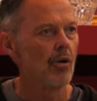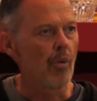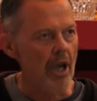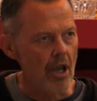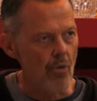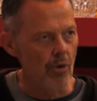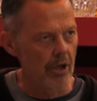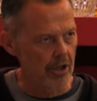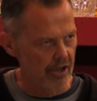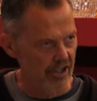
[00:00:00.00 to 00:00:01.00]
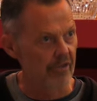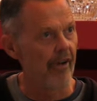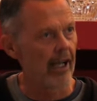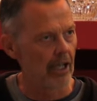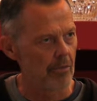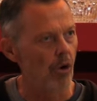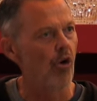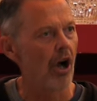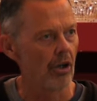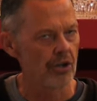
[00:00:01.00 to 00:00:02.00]
we would develop or
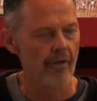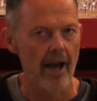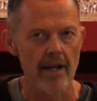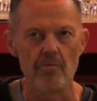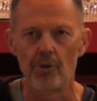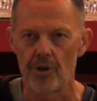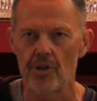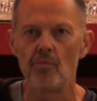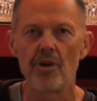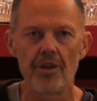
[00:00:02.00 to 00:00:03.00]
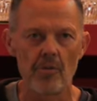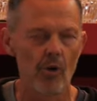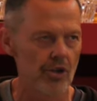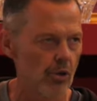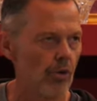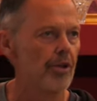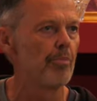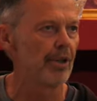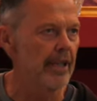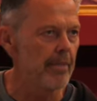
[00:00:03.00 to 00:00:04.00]
cultivate in Buddhism within what's called the
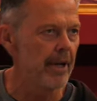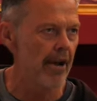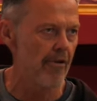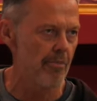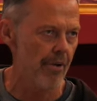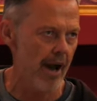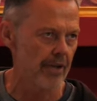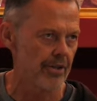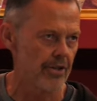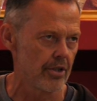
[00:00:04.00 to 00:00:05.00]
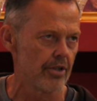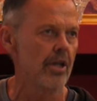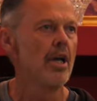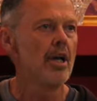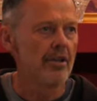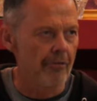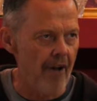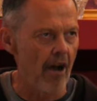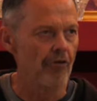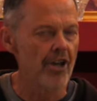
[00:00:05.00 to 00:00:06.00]
preliminary practices, the
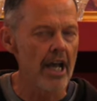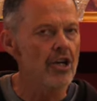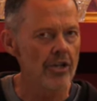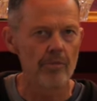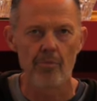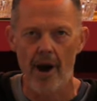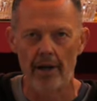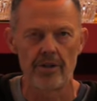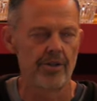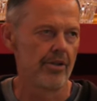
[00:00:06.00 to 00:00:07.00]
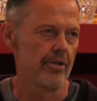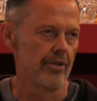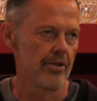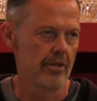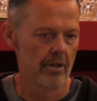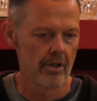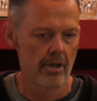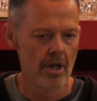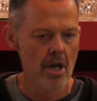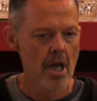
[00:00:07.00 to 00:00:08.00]
foundation practices.
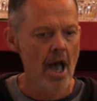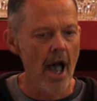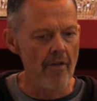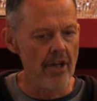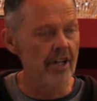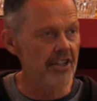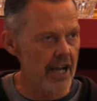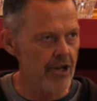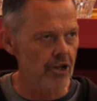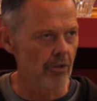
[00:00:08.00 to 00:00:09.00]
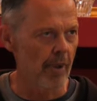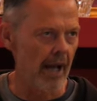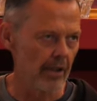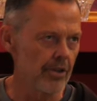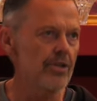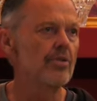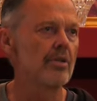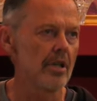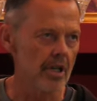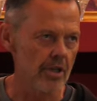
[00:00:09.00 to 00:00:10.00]
And then attentional balance
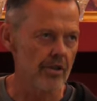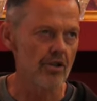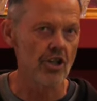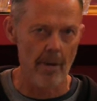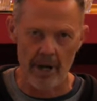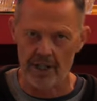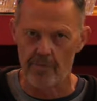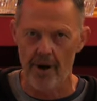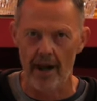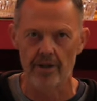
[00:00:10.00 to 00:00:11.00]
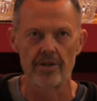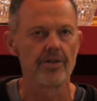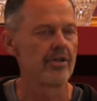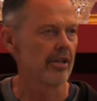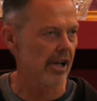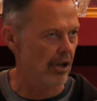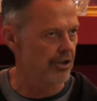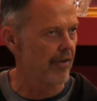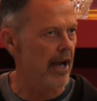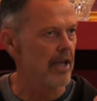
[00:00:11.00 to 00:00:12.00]
is shamatha practice, the
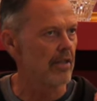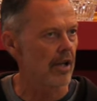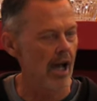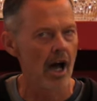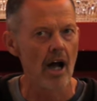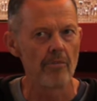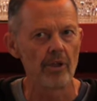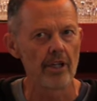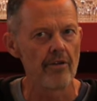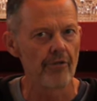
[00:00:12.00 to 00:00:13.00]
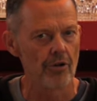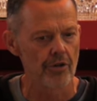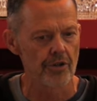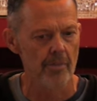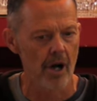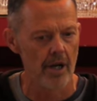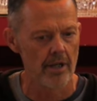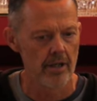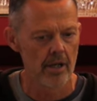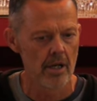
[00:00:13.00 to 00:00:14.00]
cultivating the calm, clear, focused mind.